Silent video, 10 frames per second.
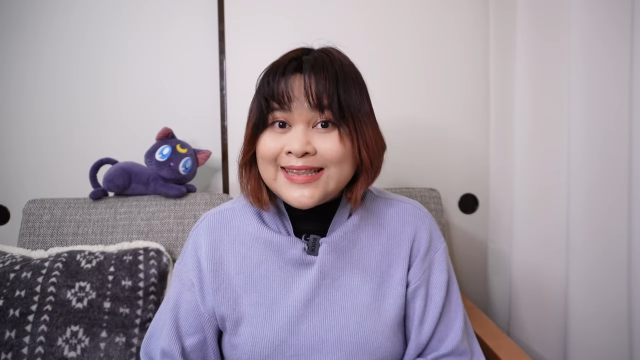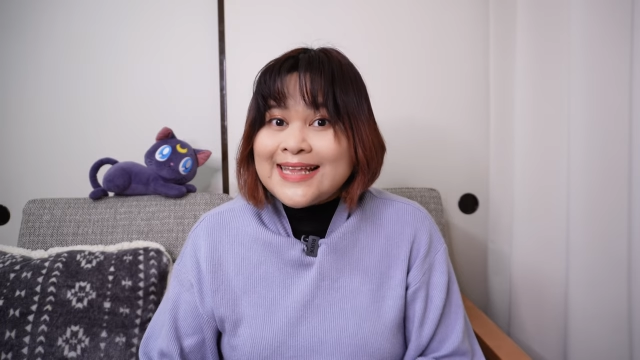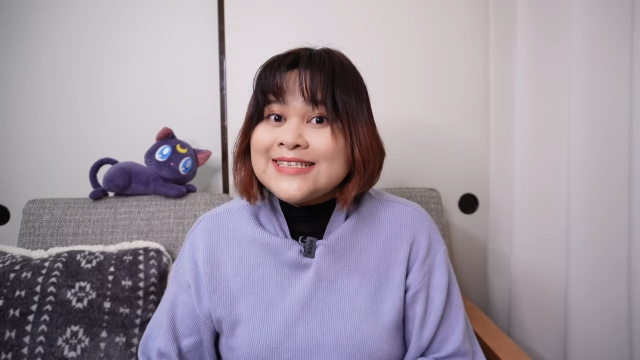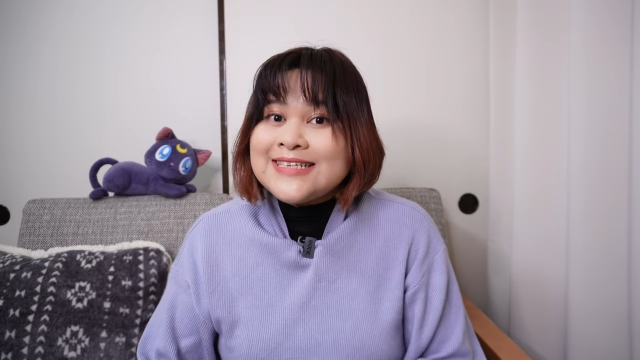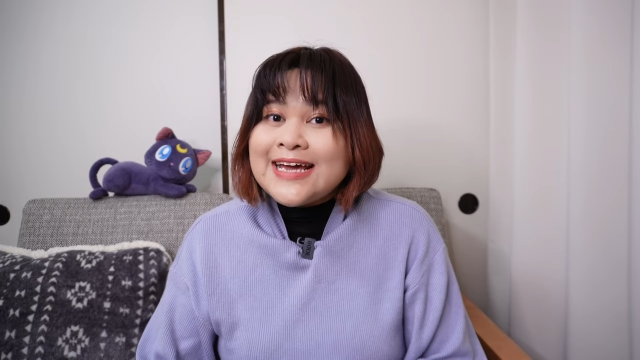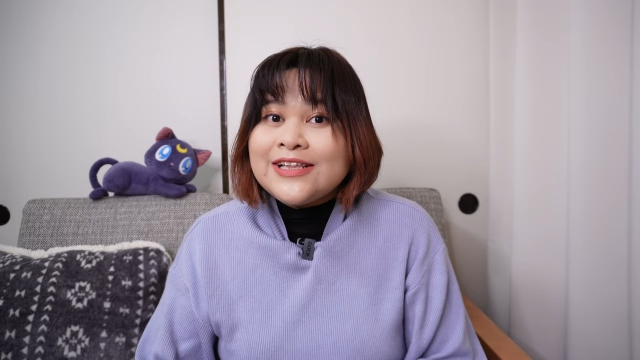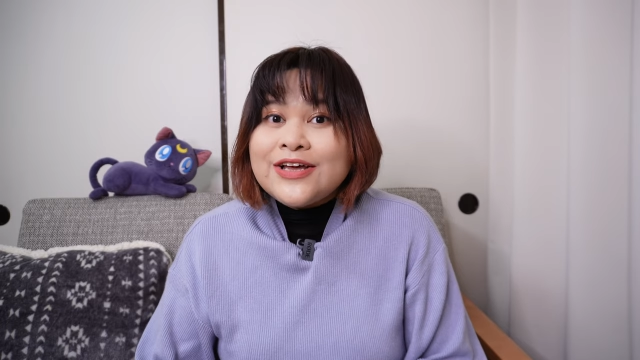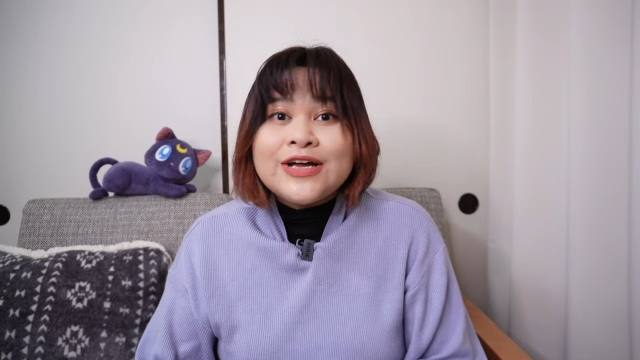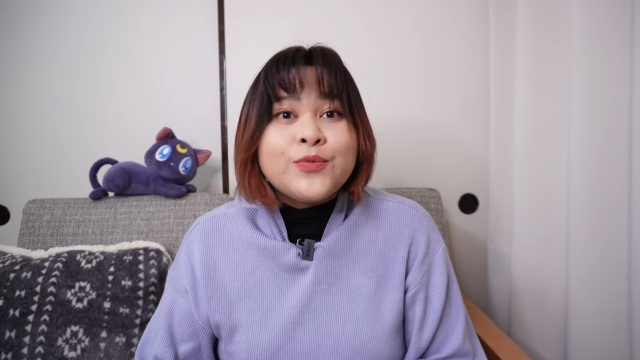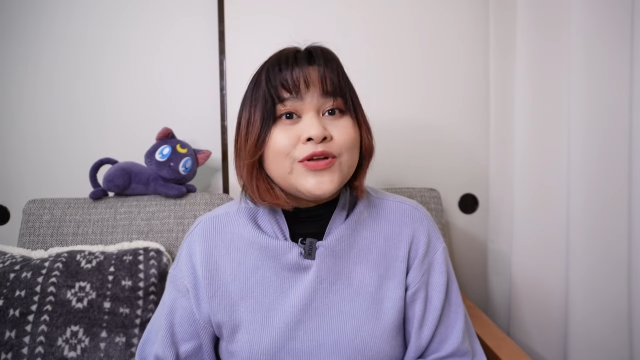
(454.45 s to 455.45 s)
Let's take a
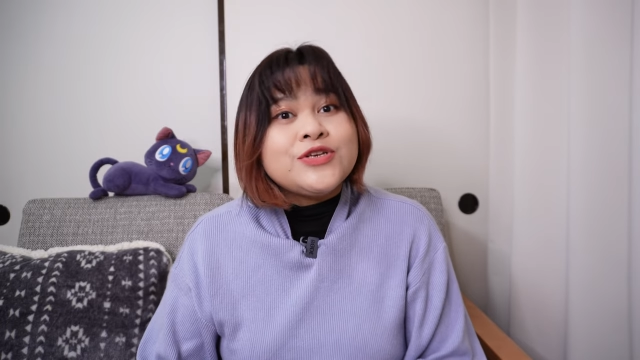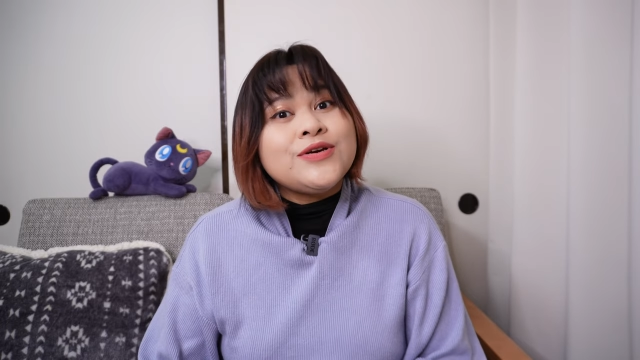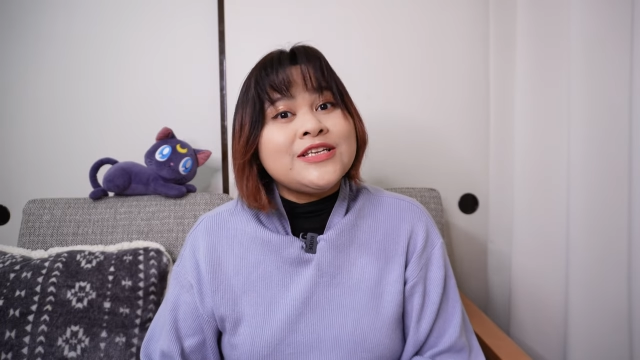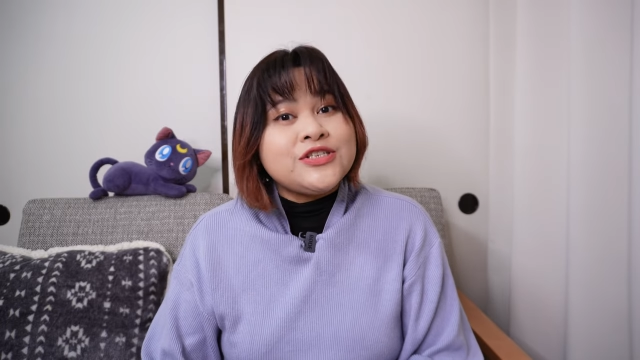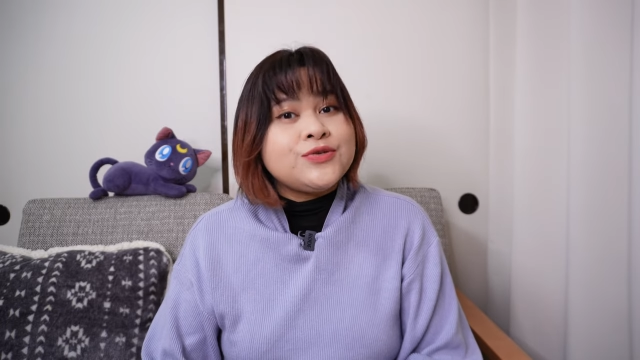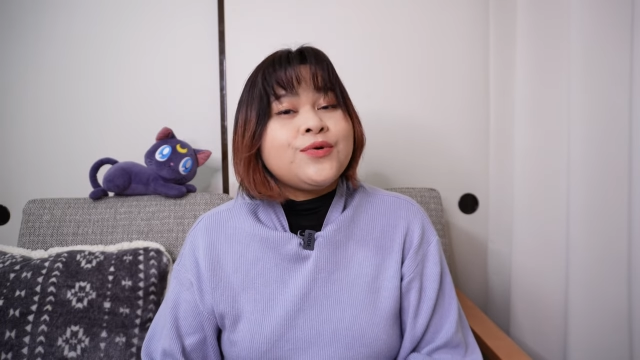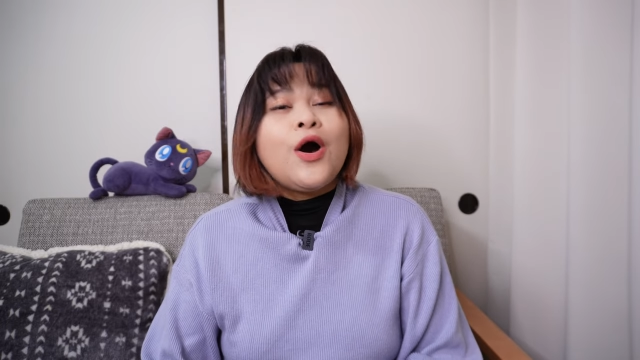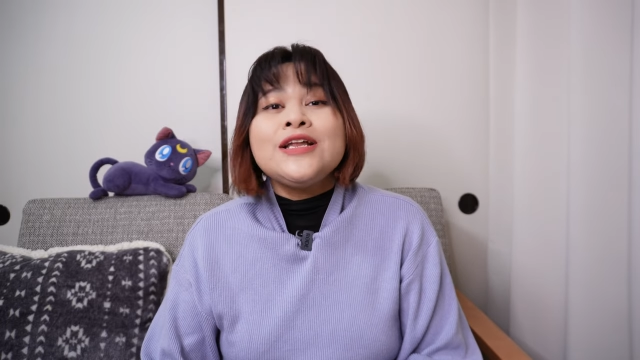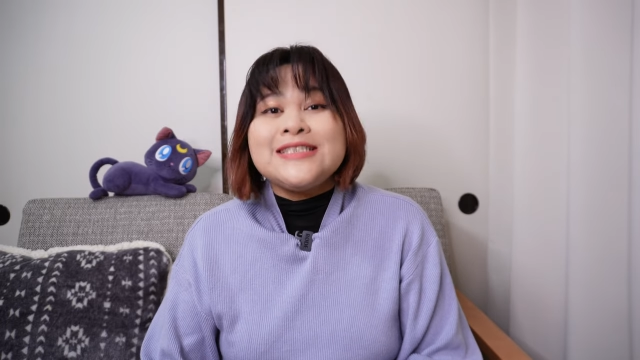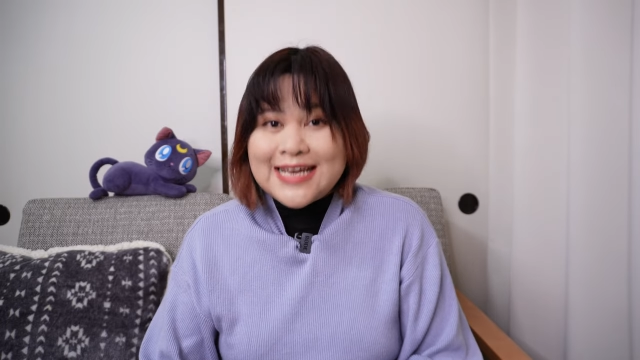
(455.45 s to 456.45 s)
look at what you can do
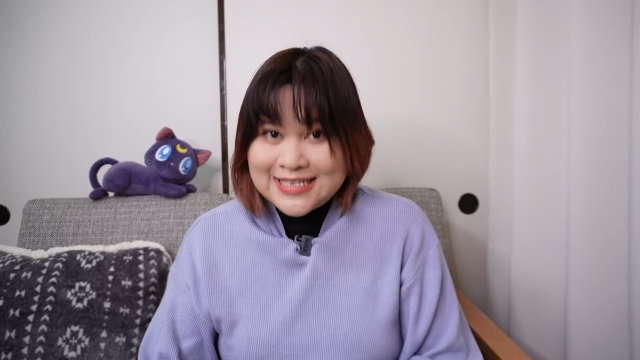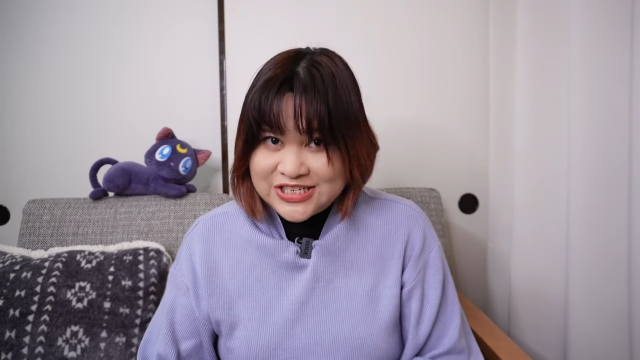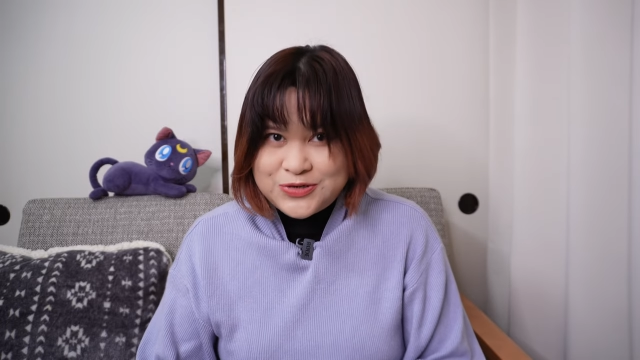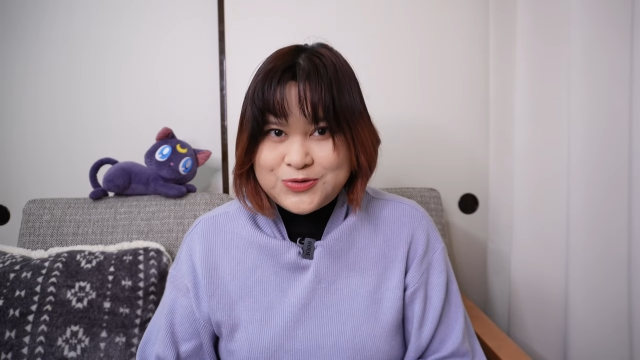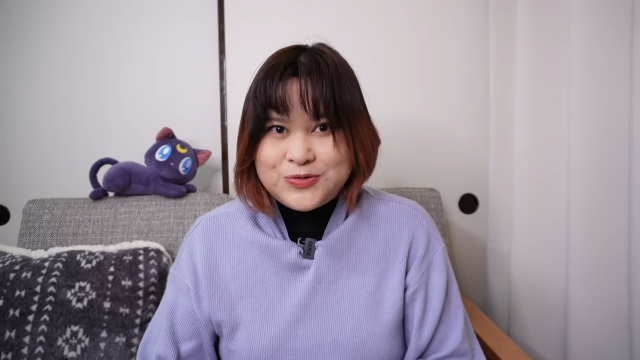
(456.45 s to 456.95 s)
on day two.